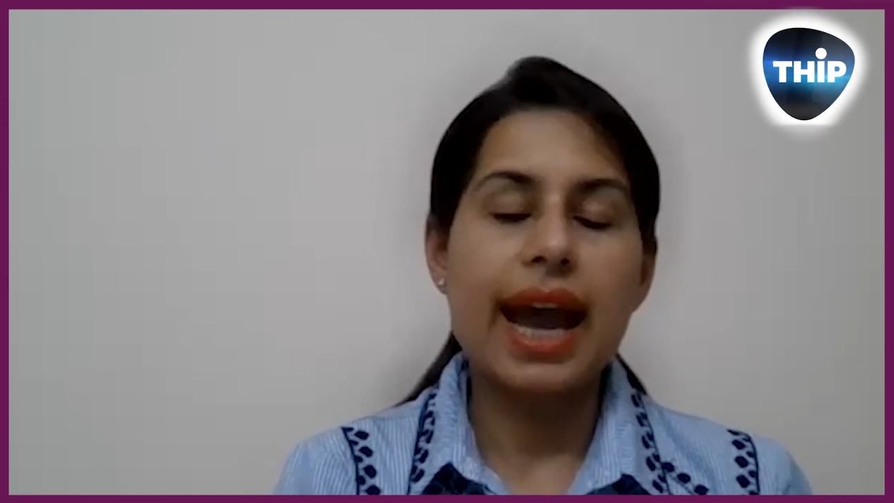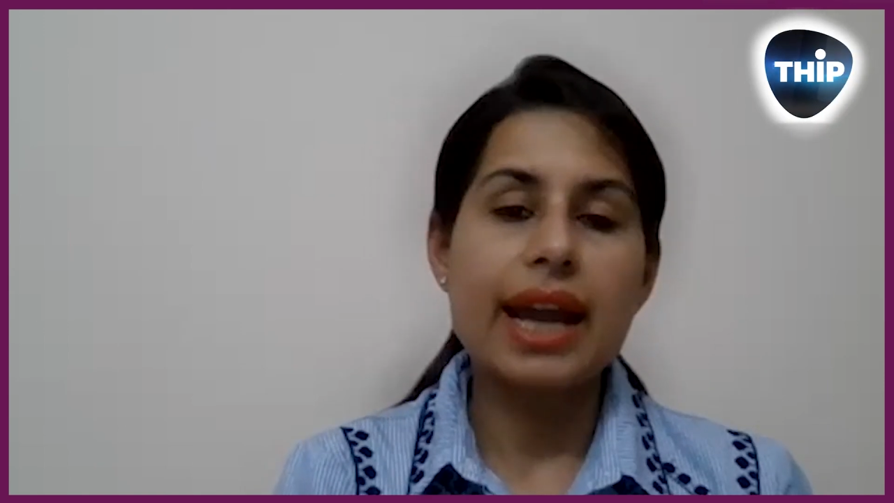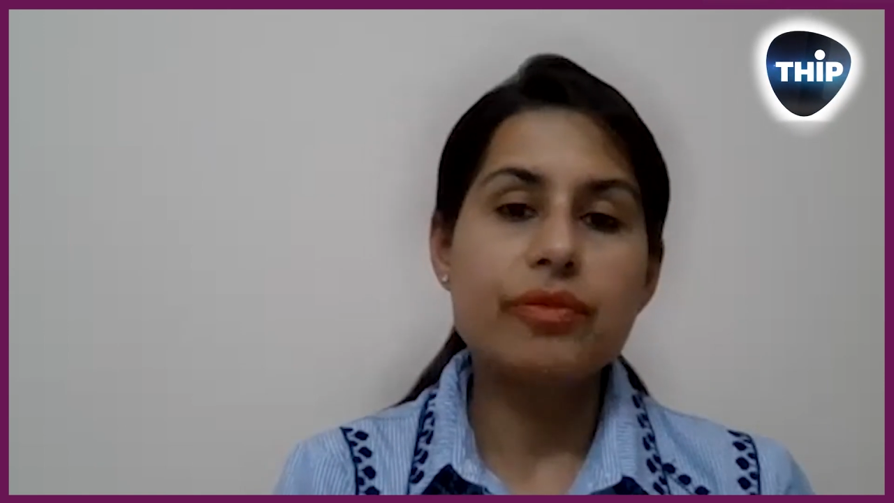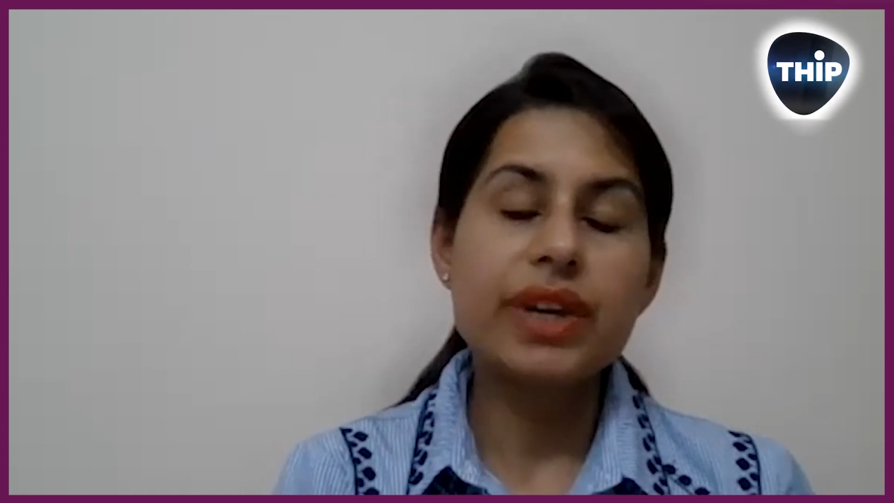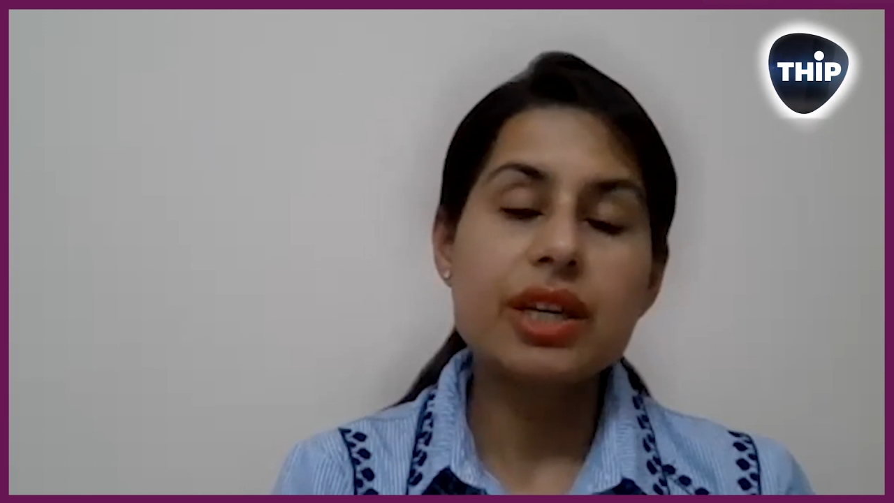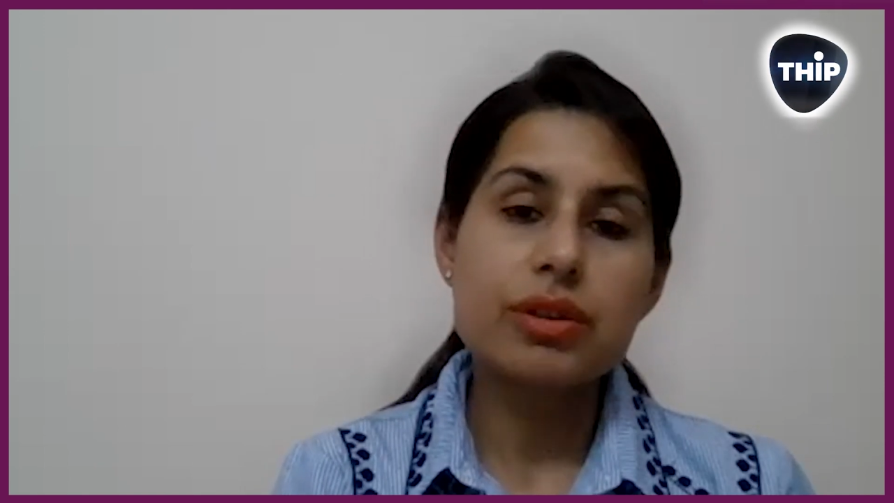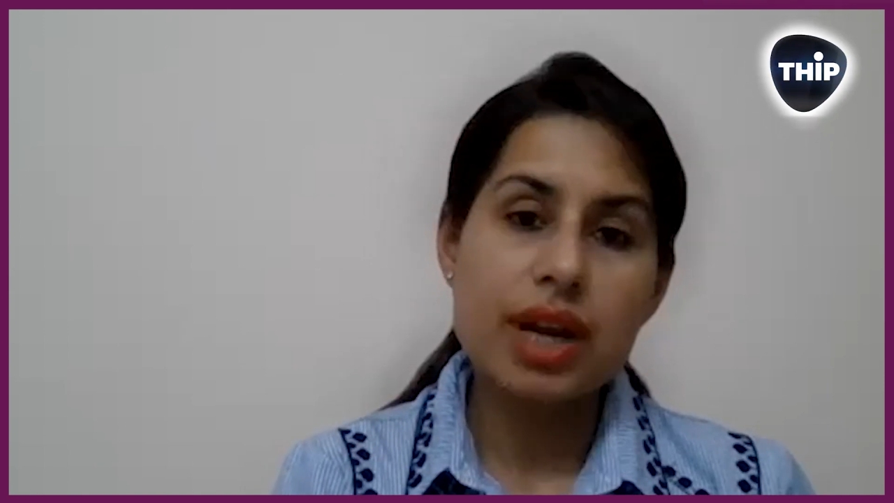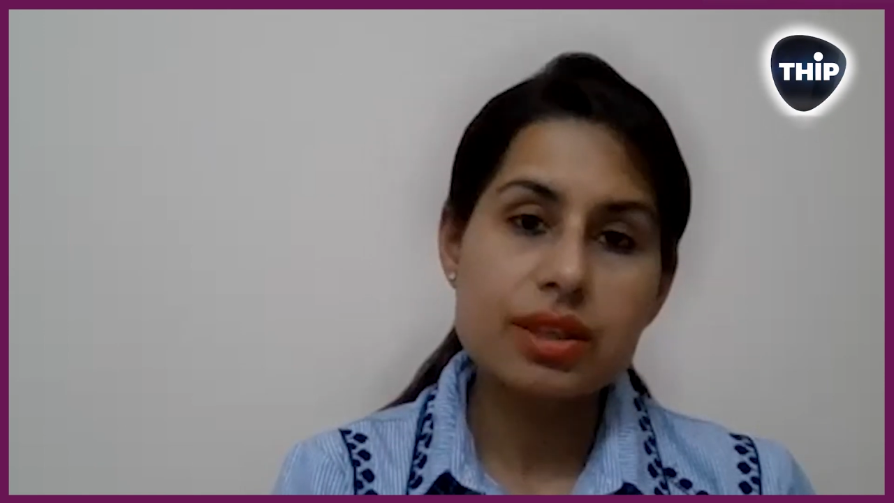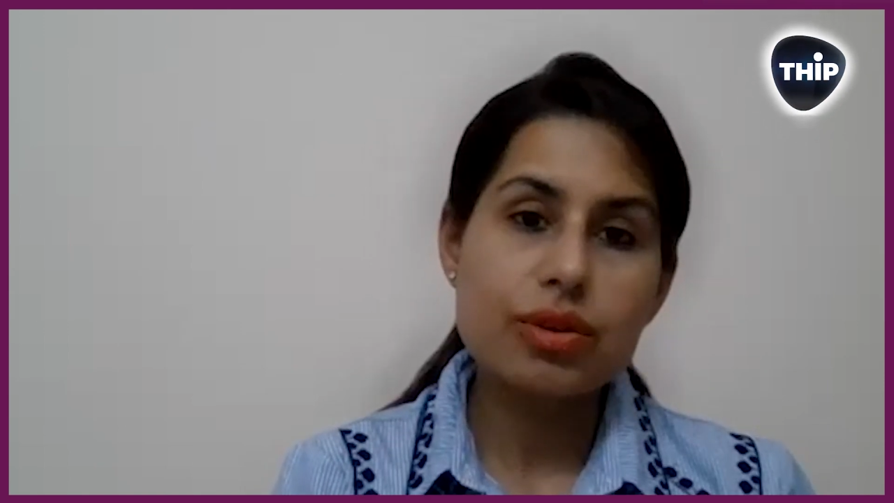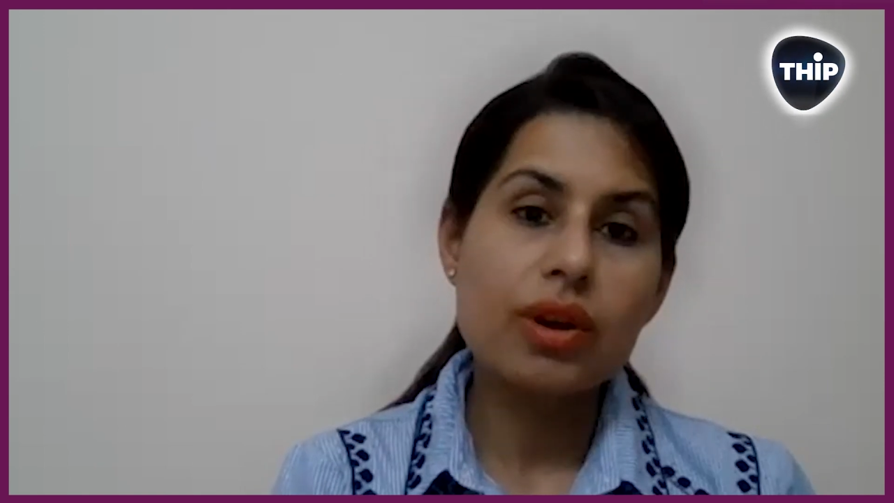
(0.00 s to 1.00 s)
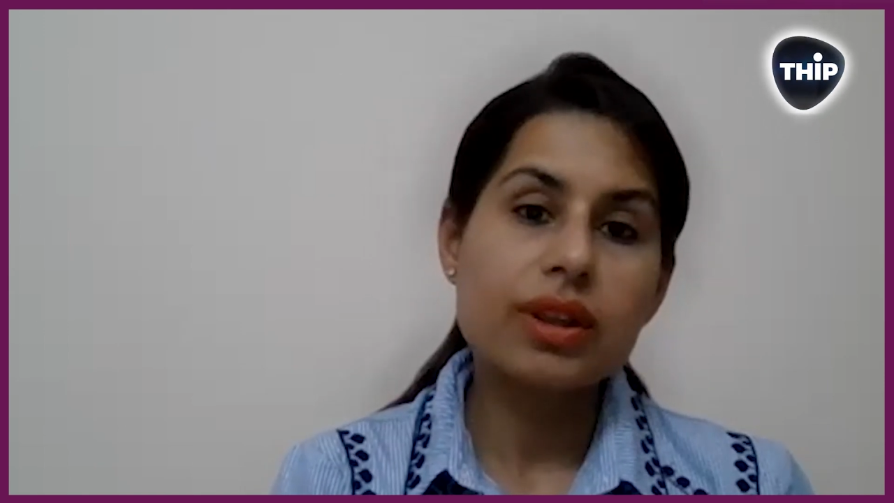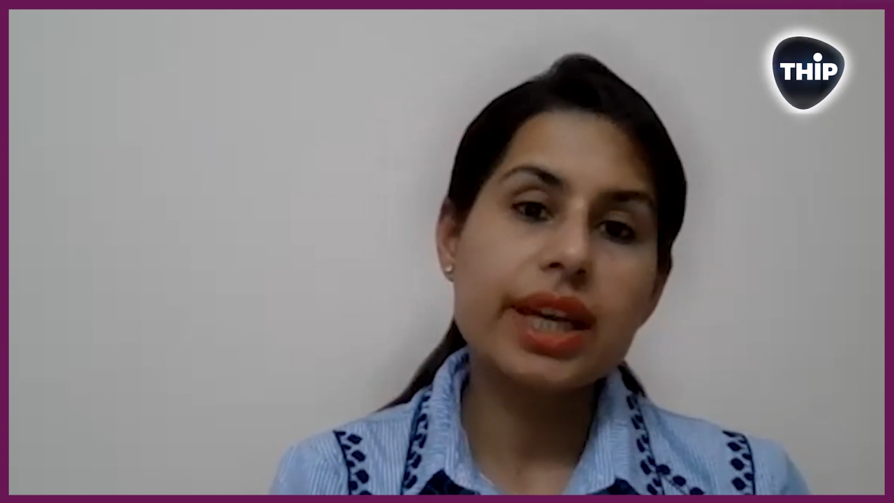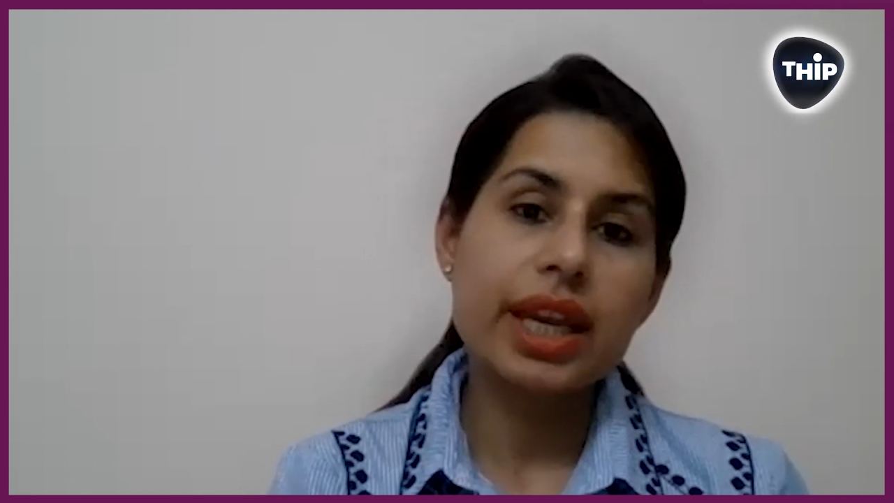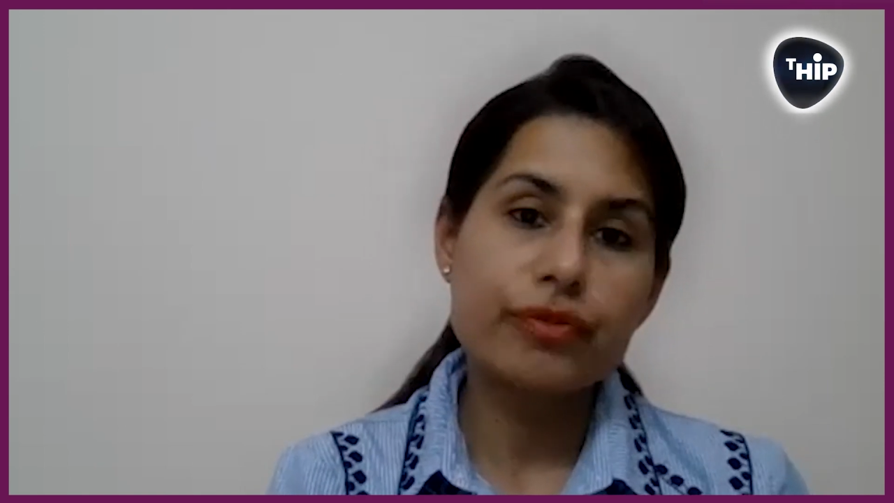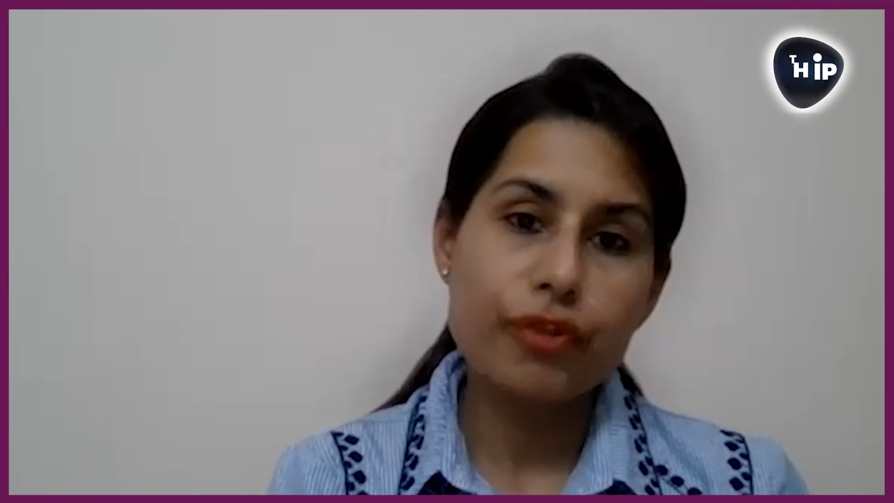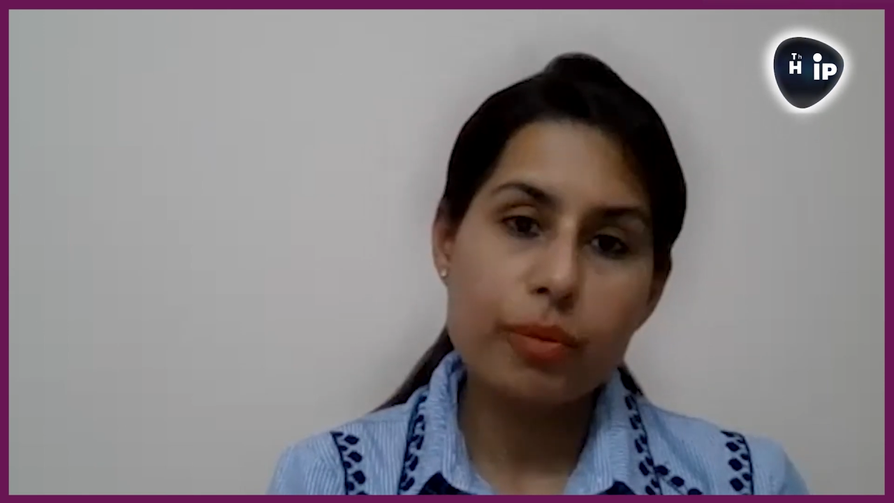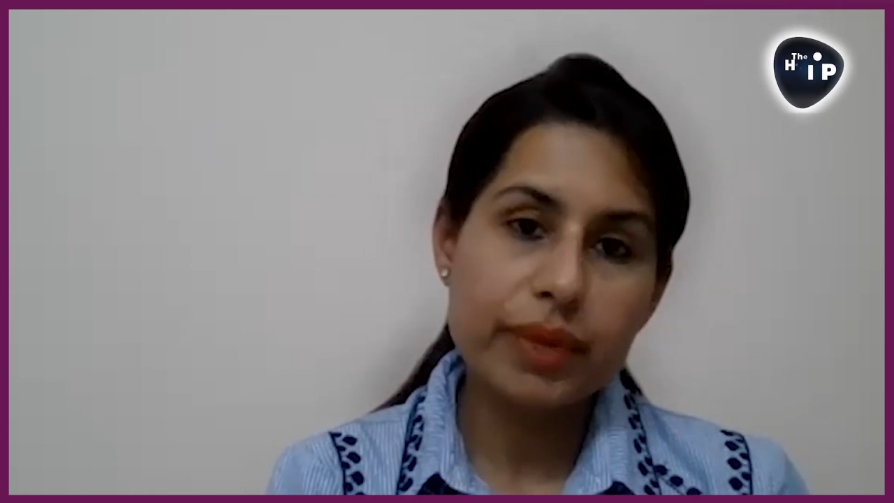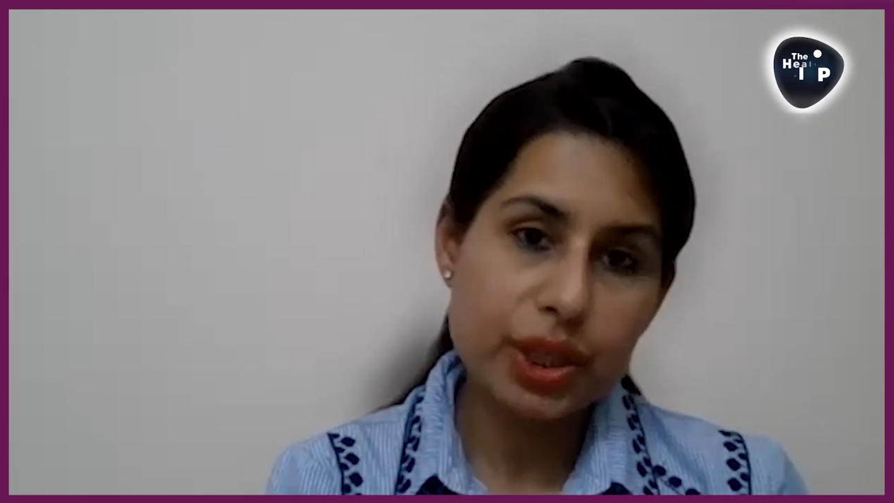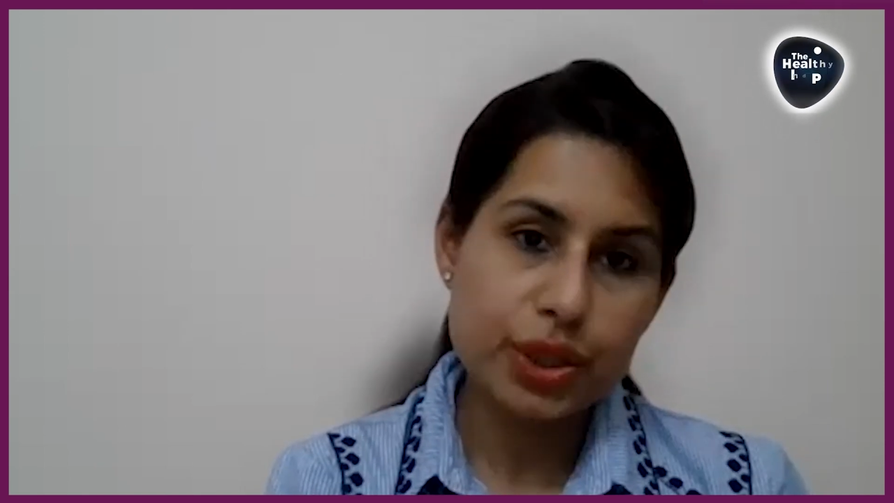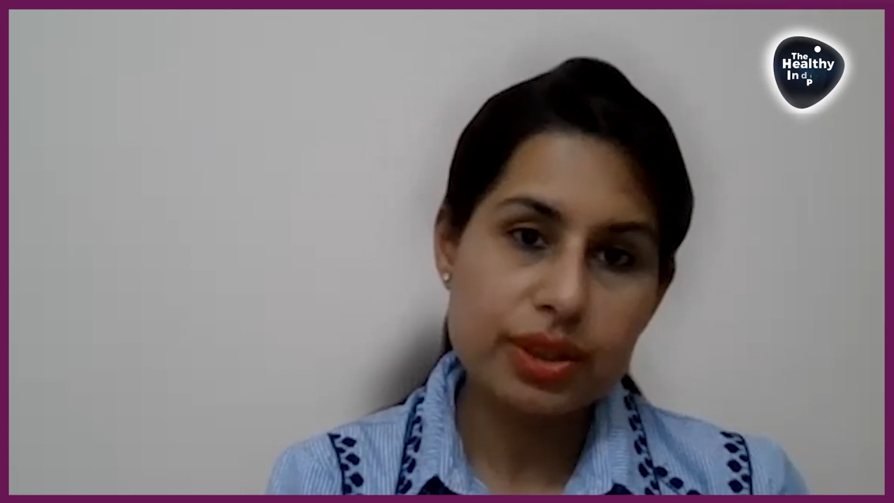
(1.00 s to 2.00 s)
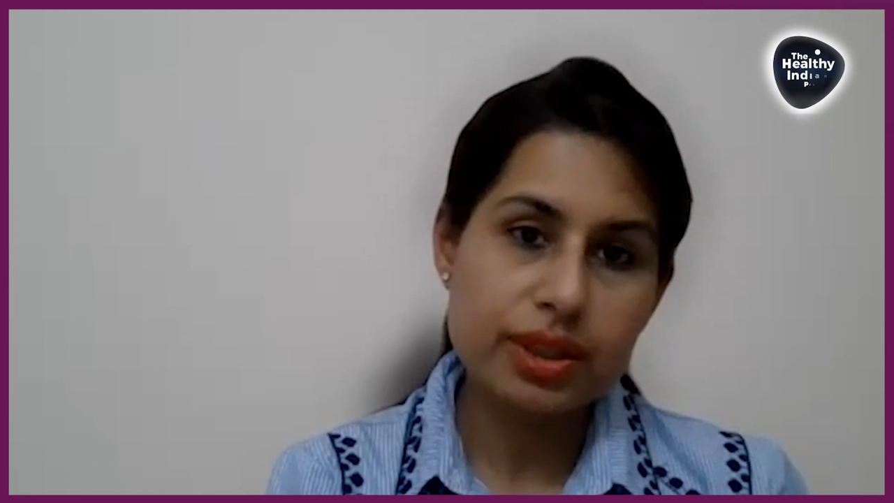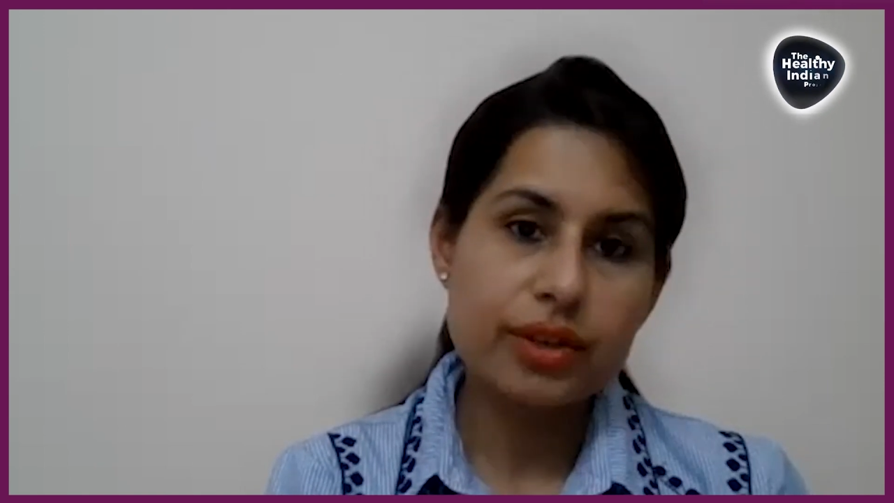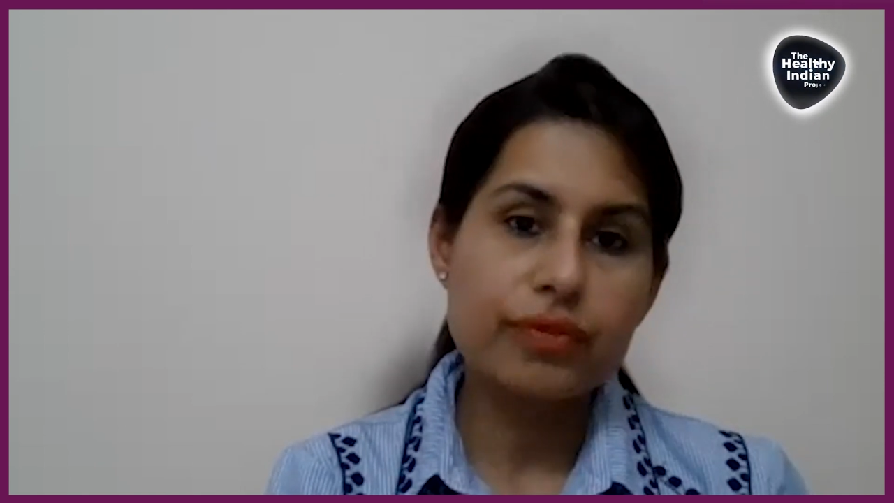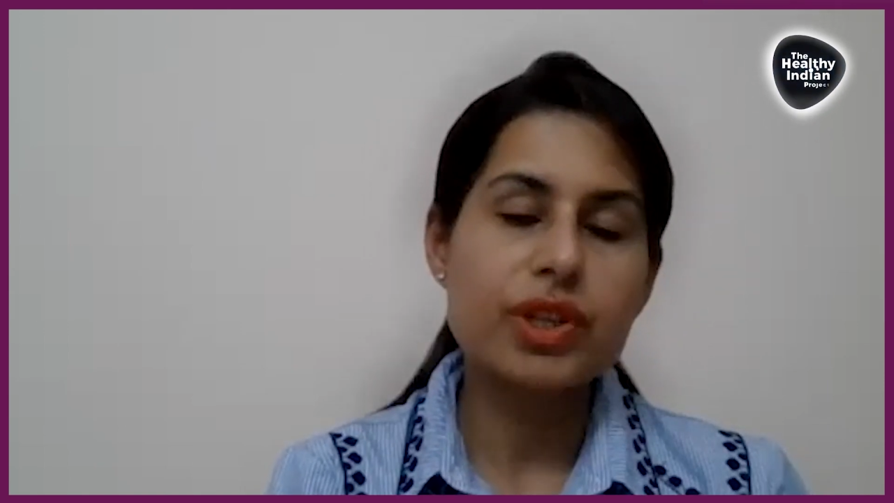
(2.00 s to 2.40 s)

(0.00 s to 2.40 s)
And we trust on the information